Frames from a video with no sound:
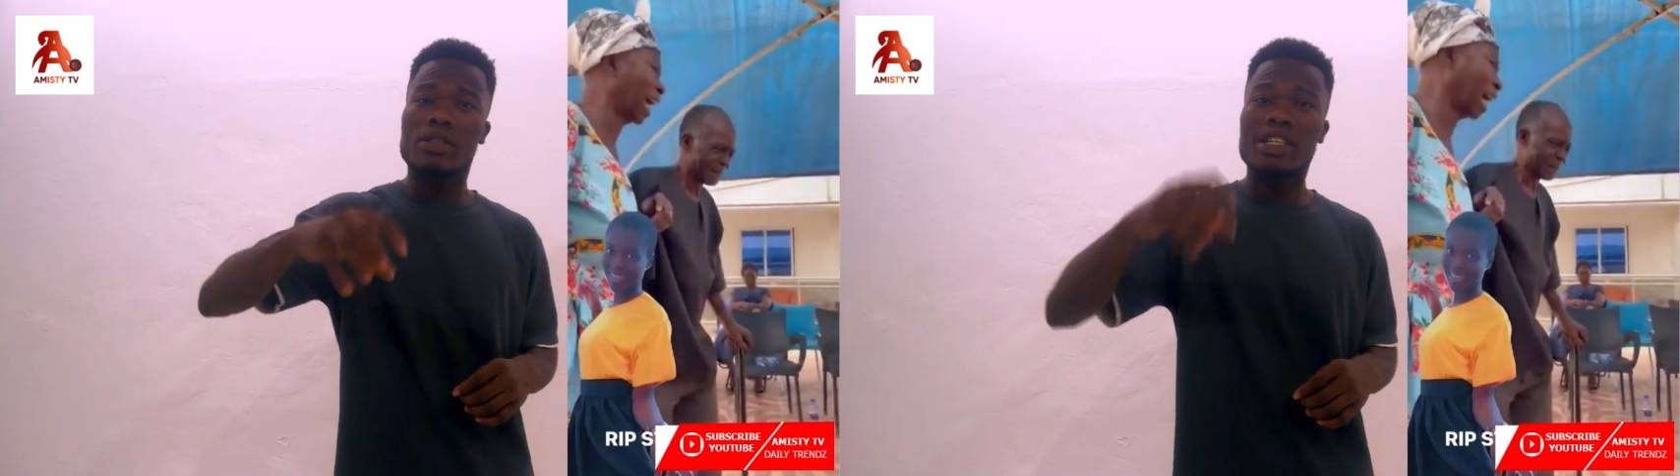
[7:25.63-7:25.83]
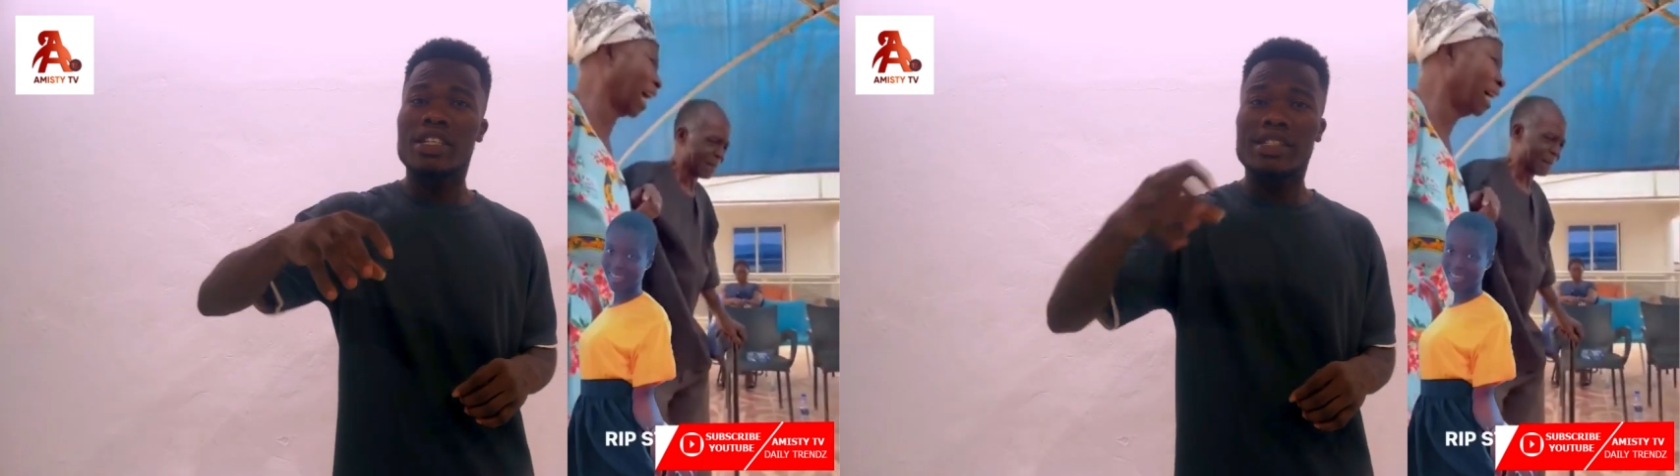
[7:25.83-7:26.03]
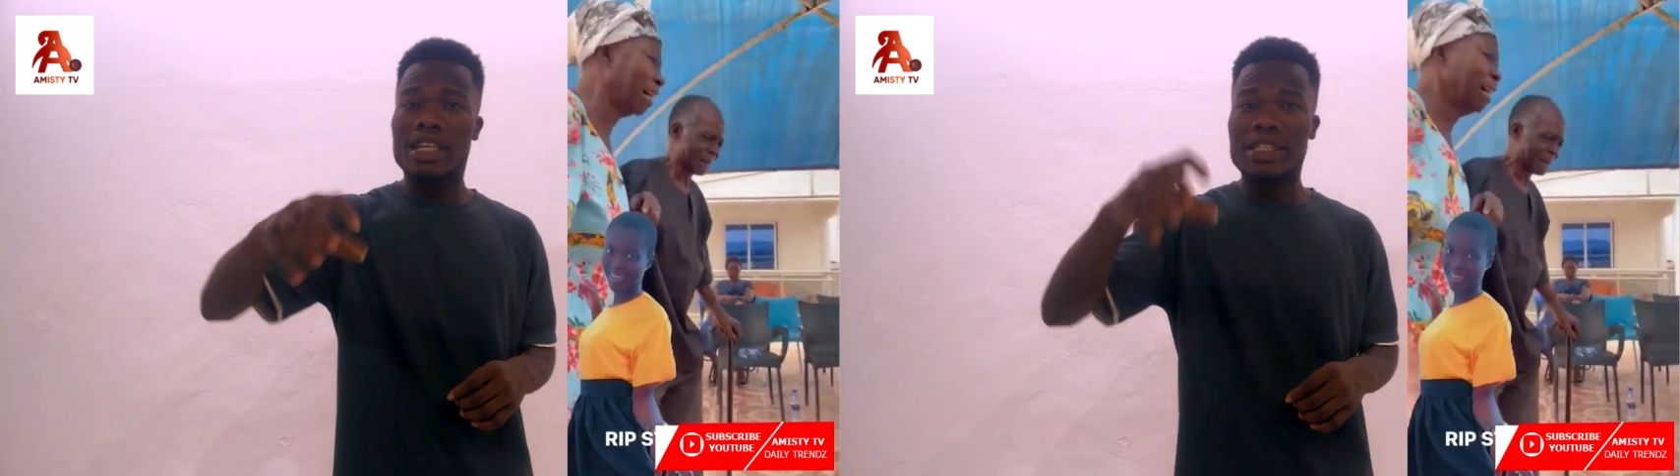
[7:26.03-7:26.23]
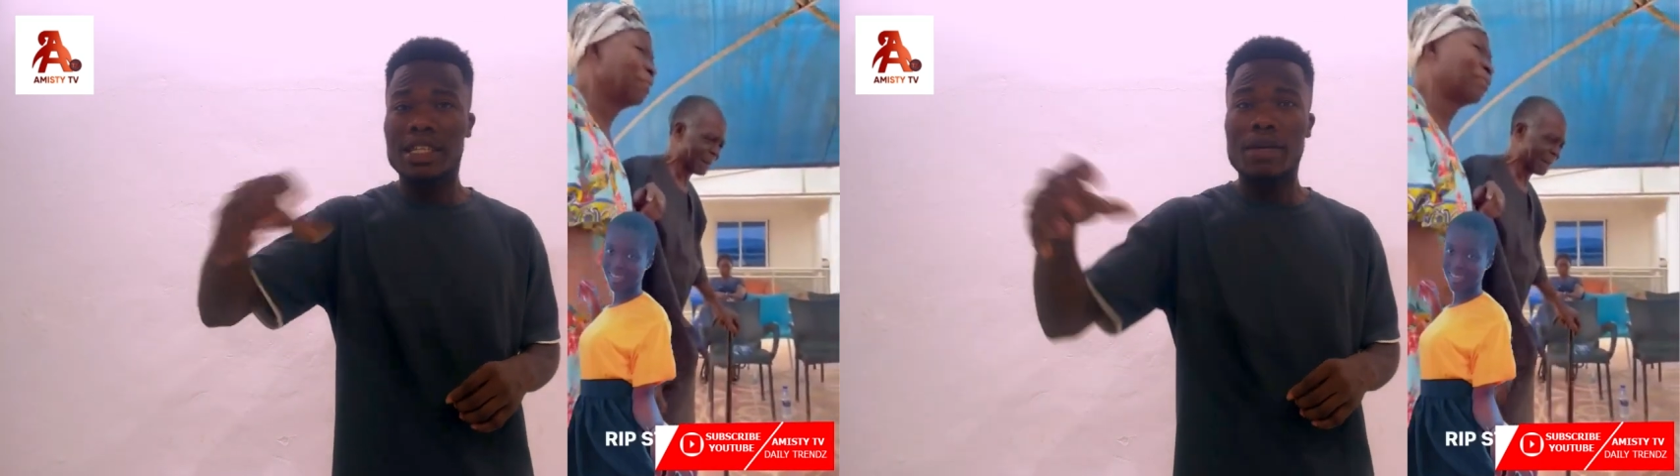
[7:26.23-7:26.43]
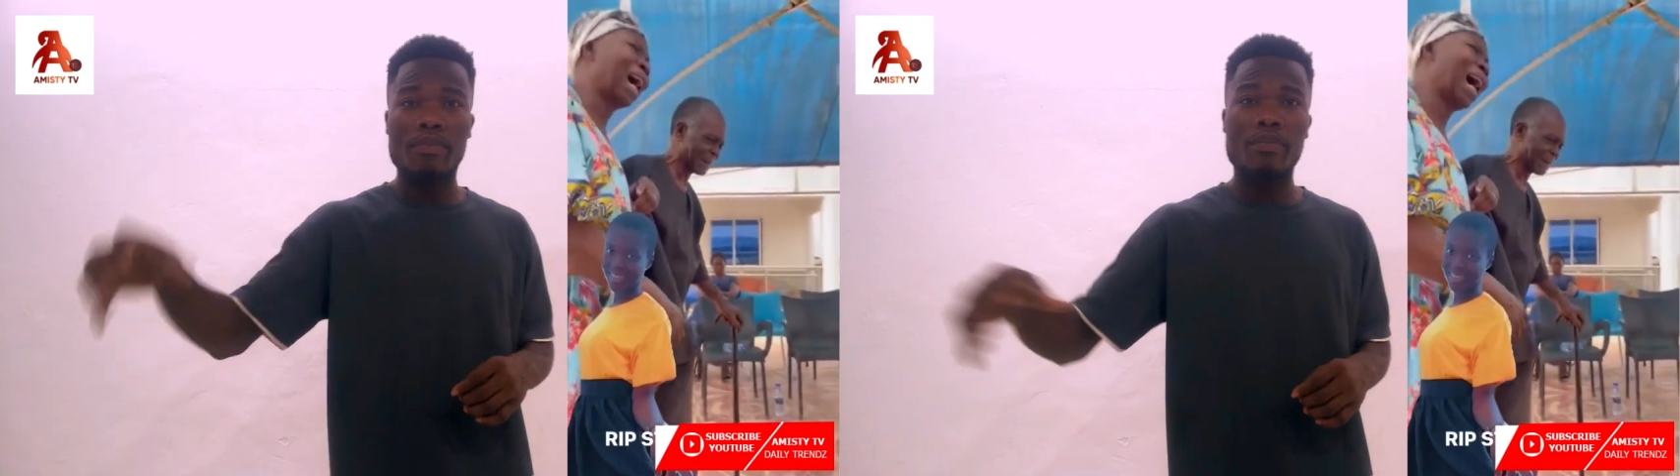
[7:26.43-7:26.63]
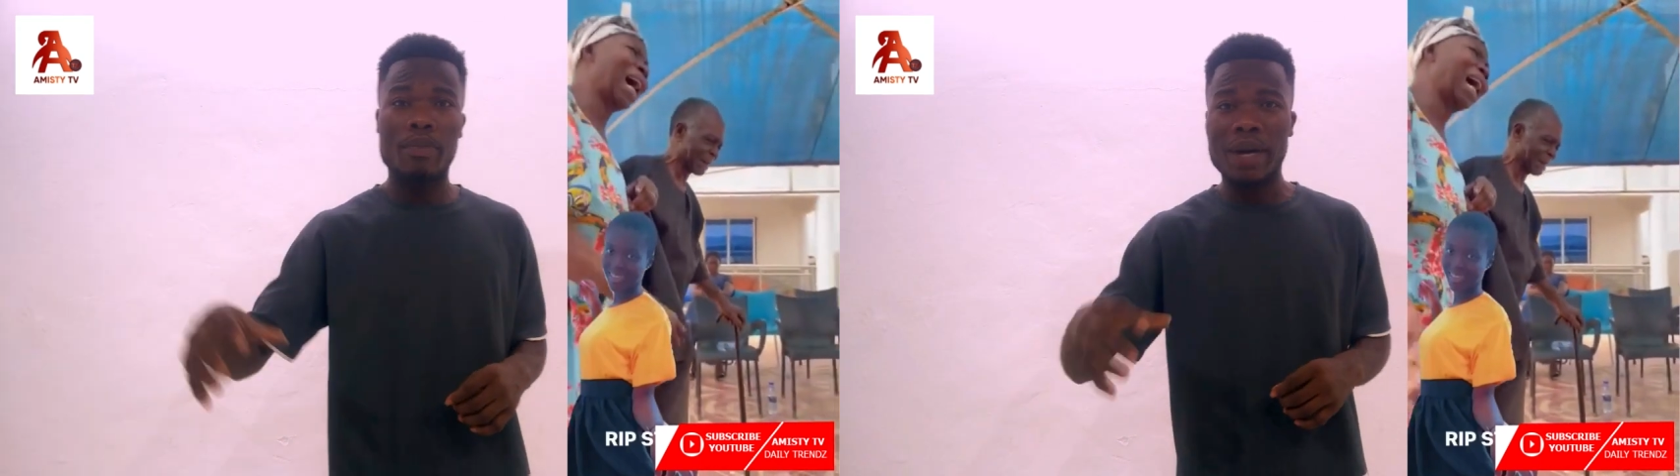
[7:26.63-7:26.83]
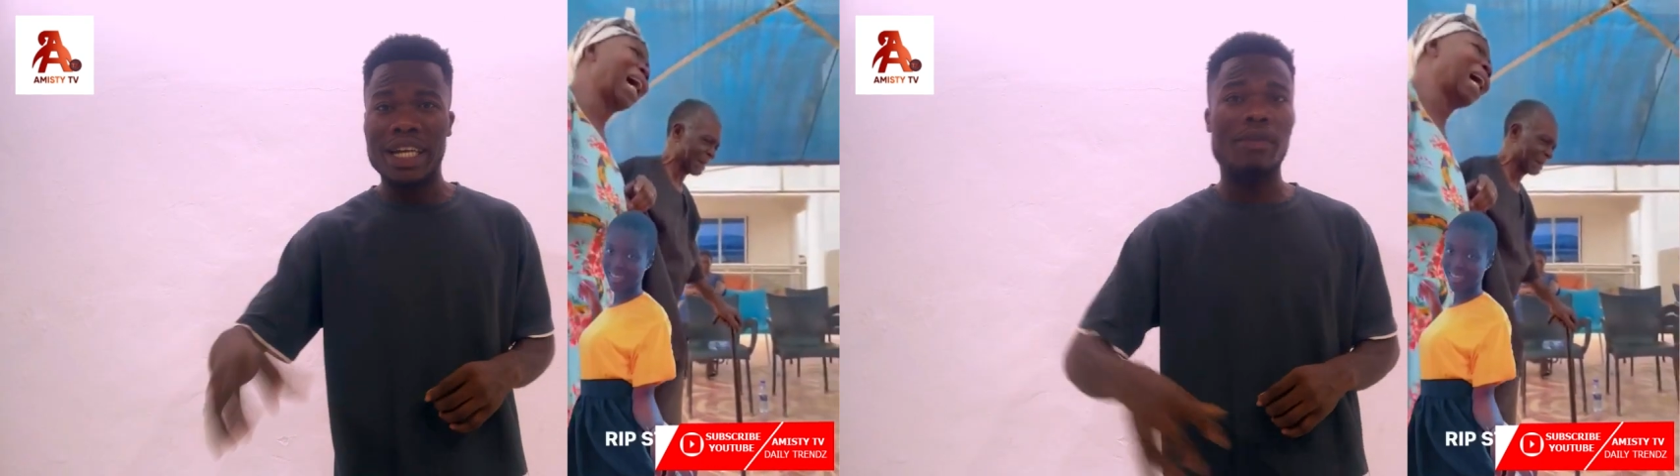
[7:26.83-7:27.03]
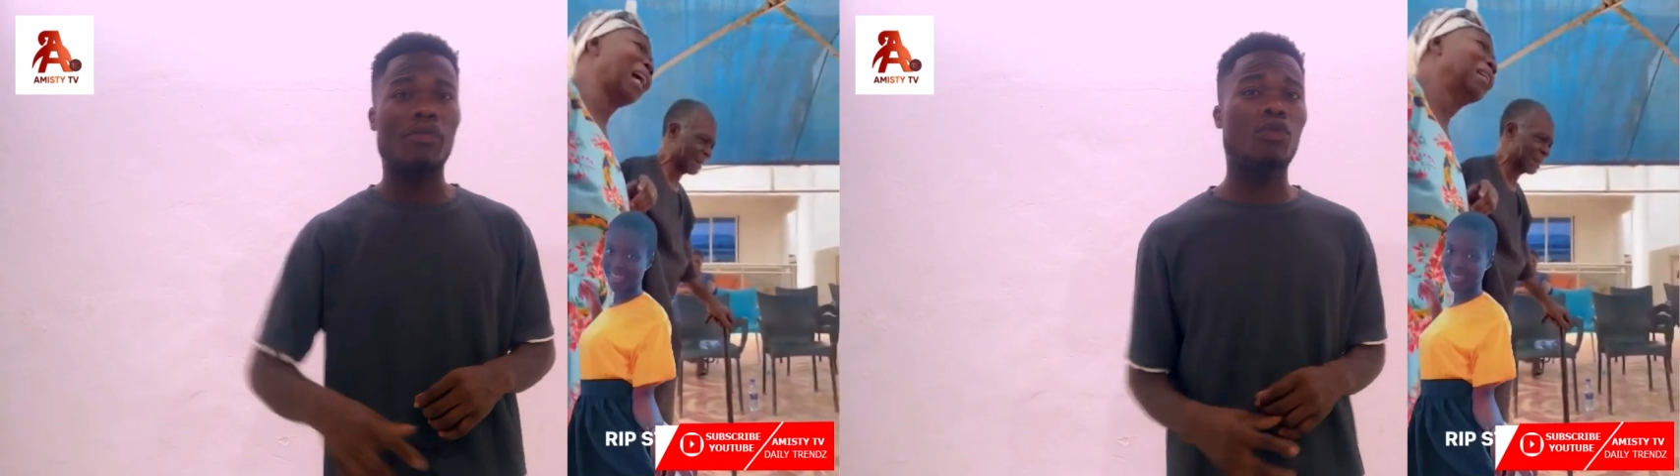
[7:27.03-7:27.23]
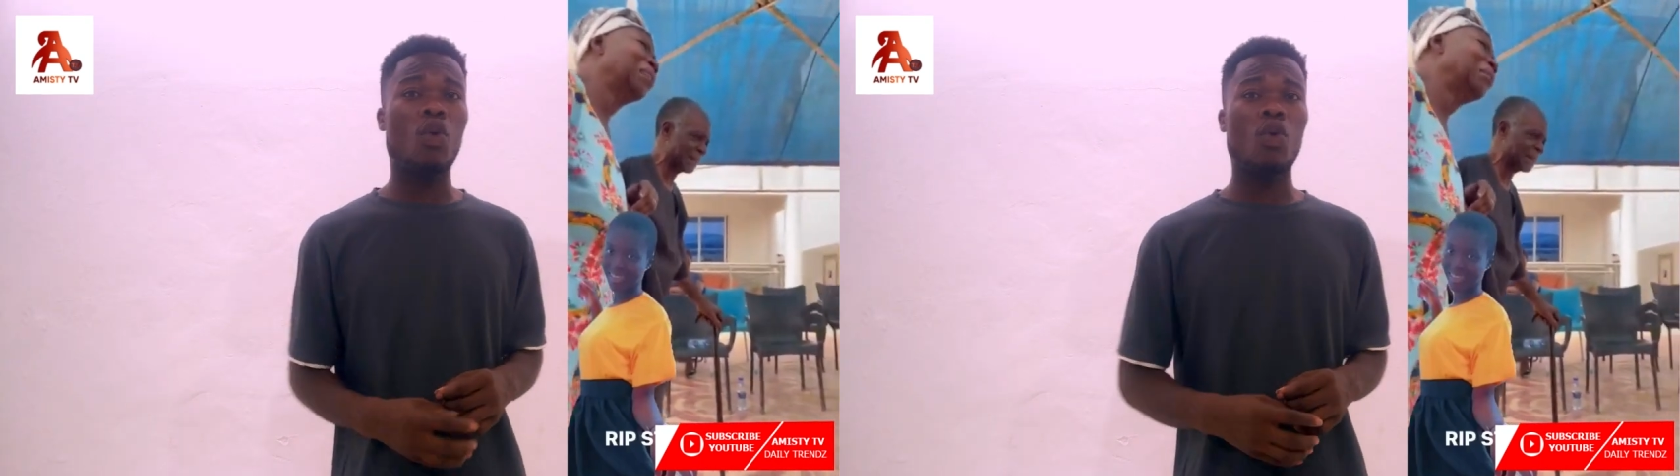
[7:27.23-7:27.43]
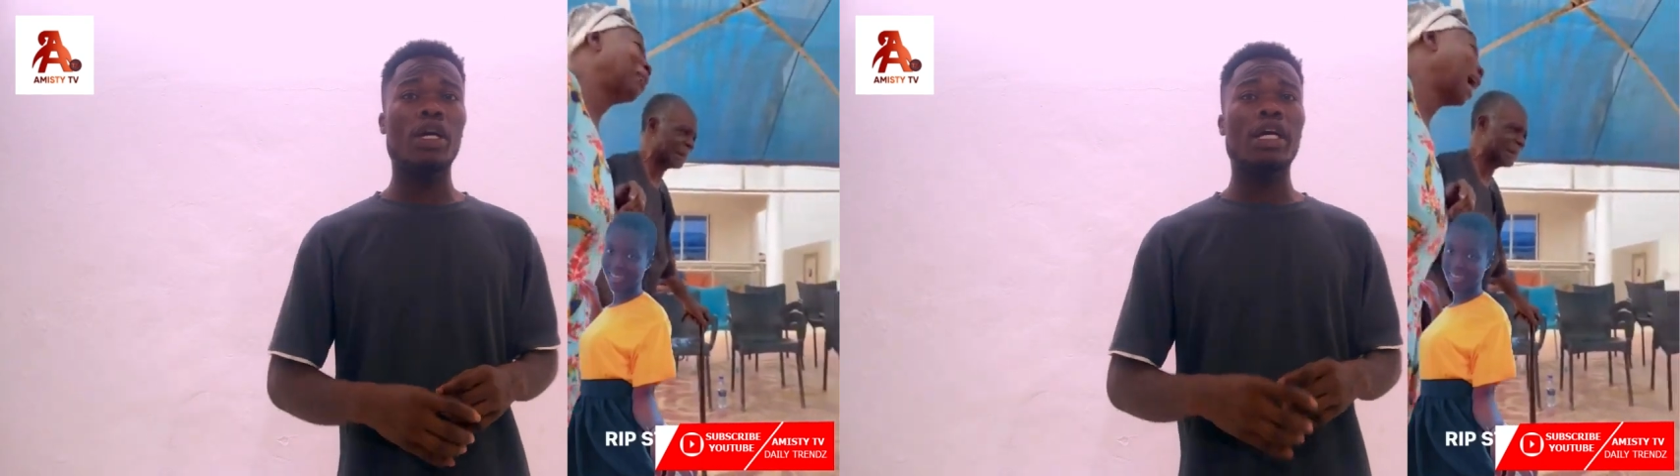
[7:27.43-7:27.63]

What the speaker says: teacher's name, Madame Four,